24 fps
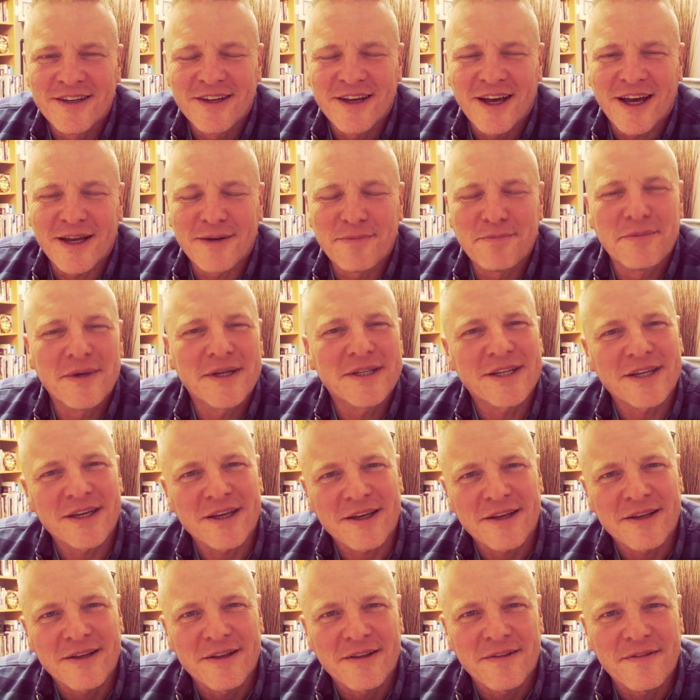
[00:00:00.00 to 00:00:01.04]

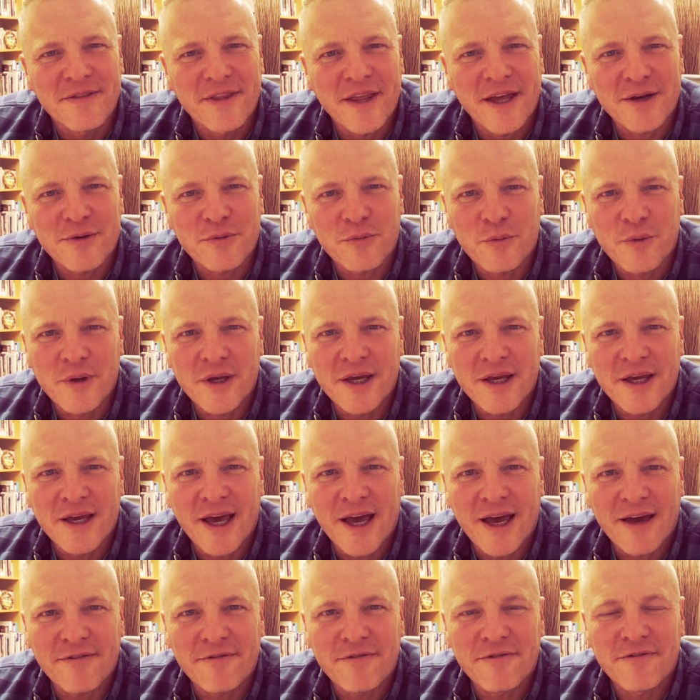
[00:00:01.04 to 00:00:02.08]
Admitting that we
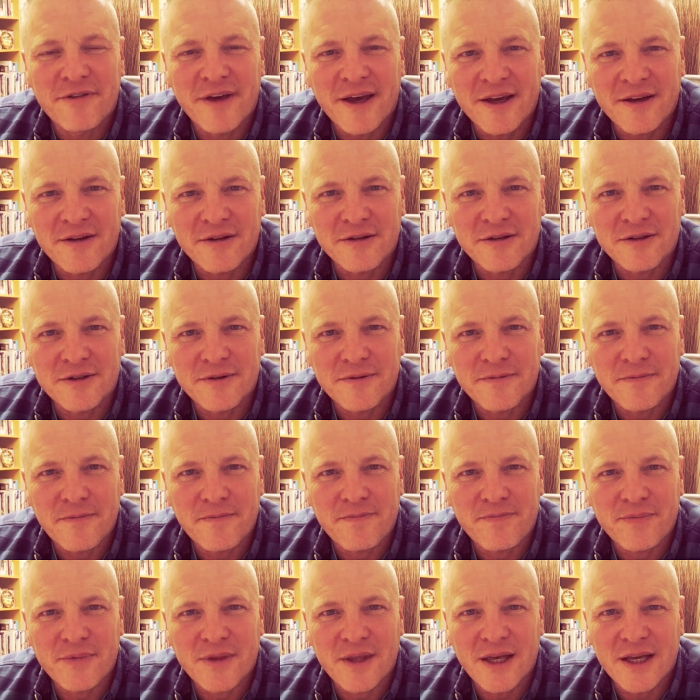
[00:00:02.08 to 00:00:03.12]
have failed
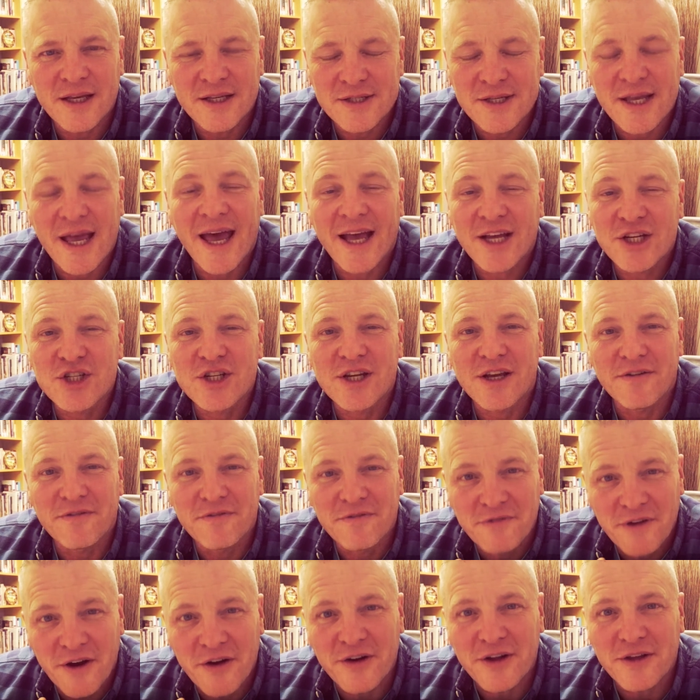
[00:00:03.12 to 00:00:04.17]
is actually a
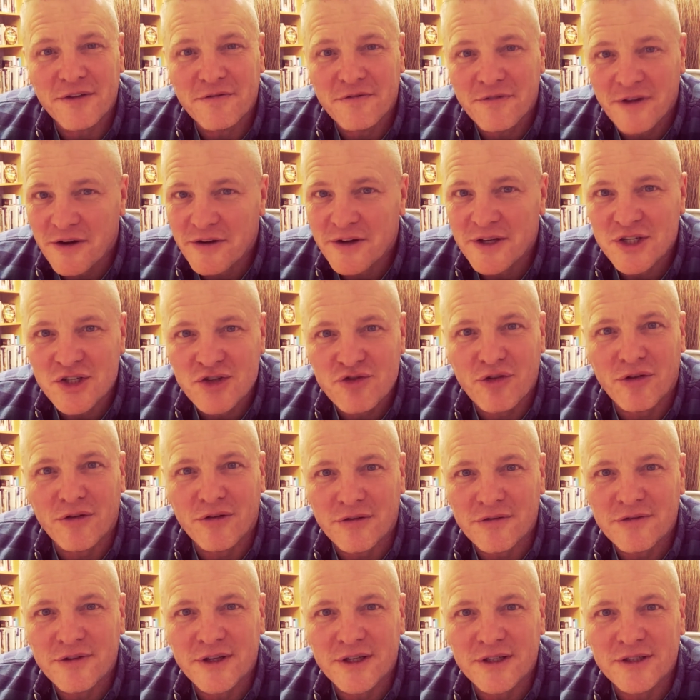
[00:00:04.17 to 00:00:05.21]
very, very
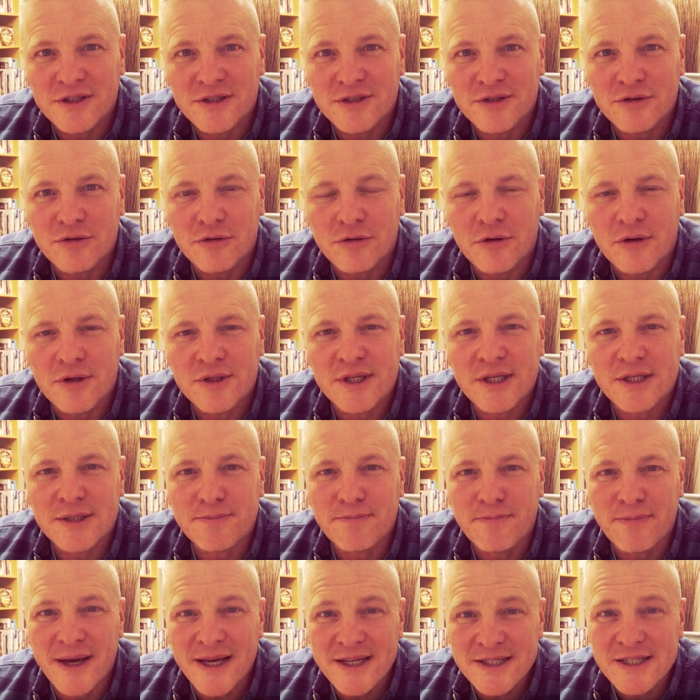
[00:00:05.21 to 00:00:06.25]
strong thing to do, because it's
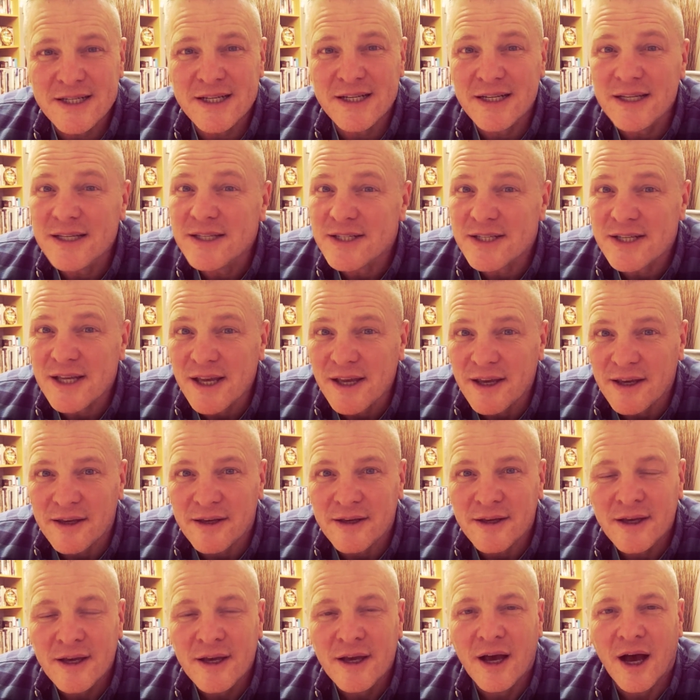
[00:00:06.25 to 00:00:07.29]
basically
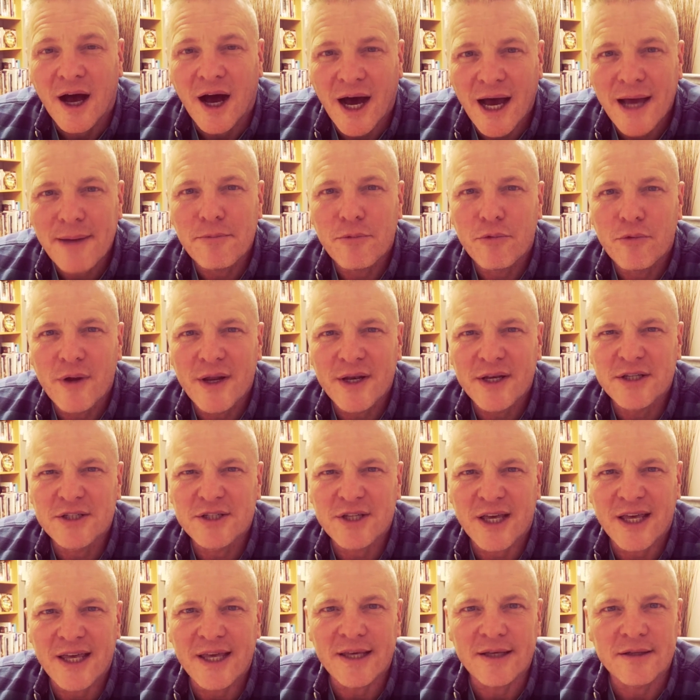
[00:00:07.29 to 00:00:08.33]
saying, I'm ready
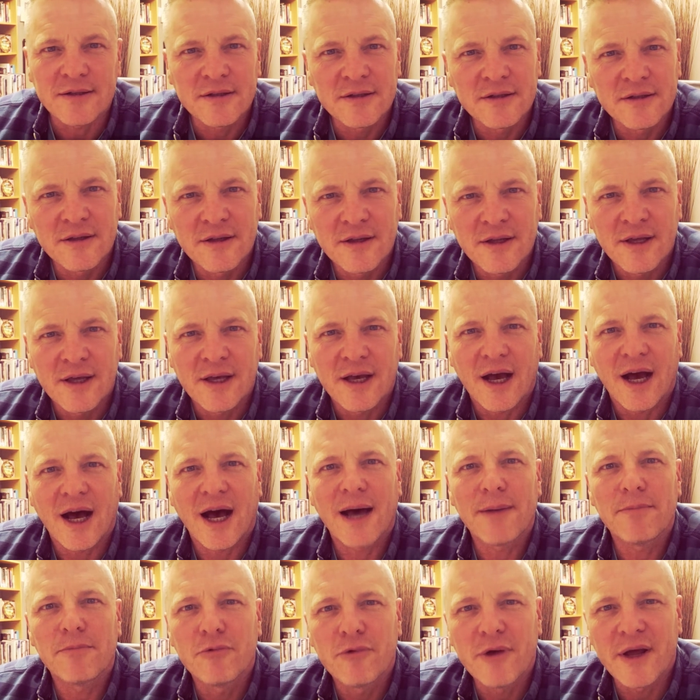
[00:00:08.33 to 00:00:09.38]
to heal,
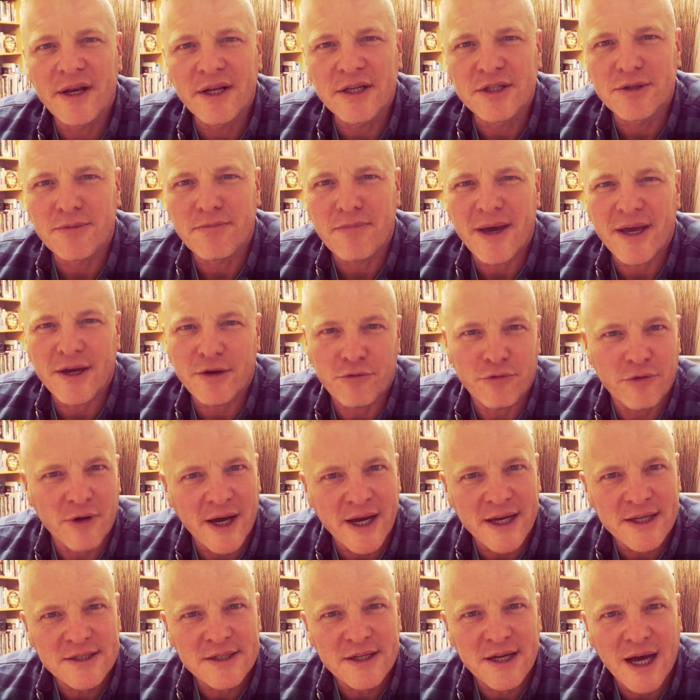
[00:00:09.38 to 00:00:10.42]
I'm ready to make
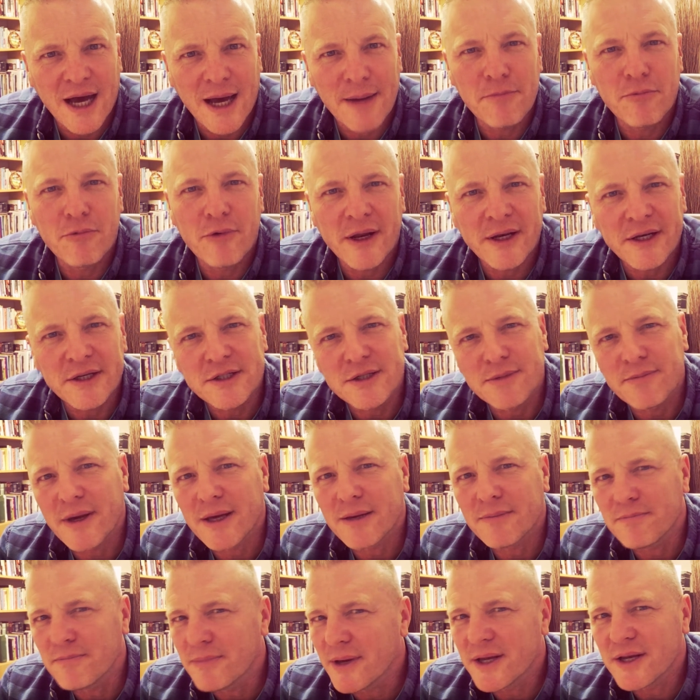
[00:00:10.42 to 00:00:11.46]
right, I'm ready to
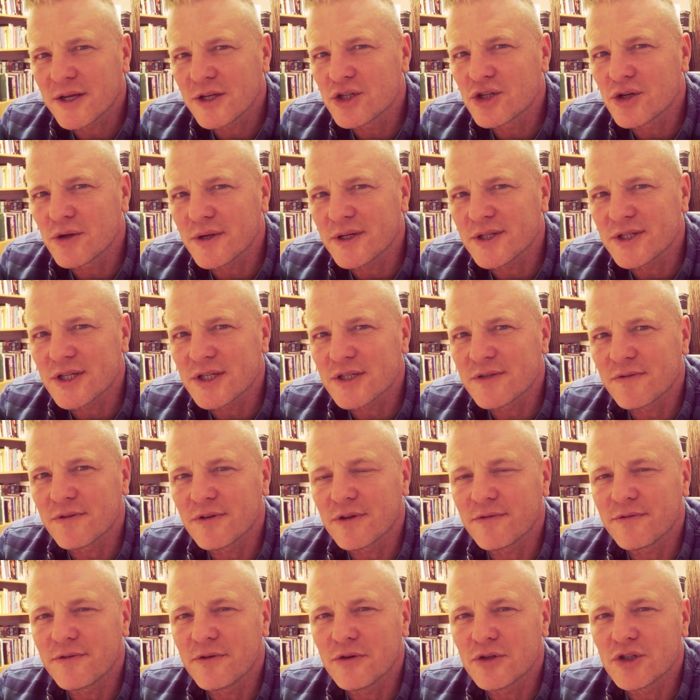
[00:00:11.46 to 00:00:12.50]
make better choices for
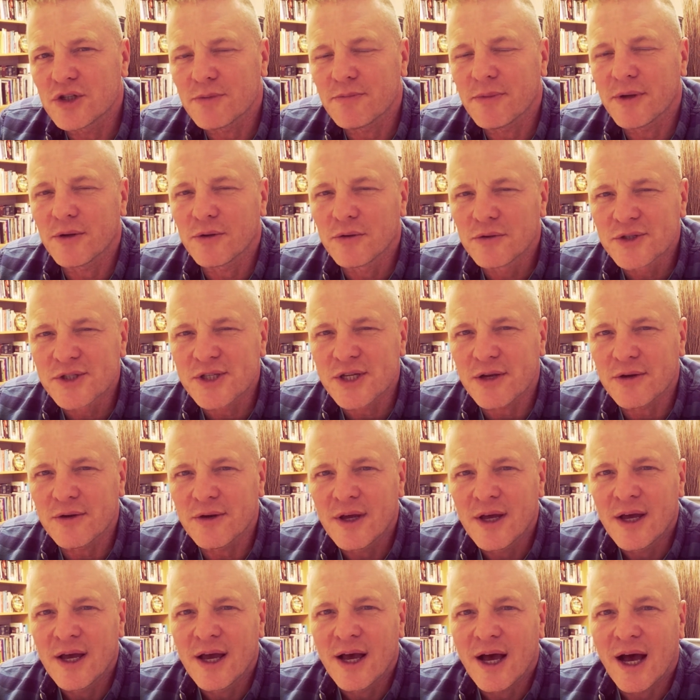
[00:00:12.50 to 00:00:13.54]
the future, but also
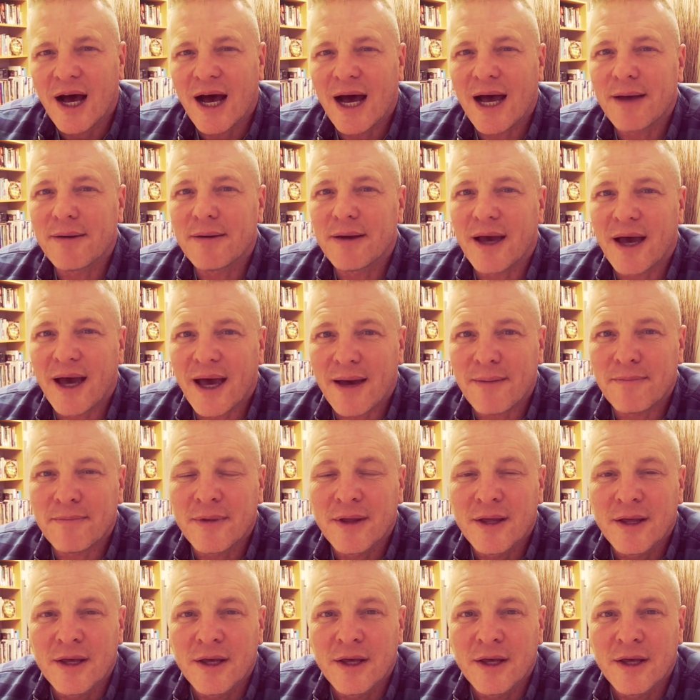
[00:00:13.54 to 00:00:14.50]
I am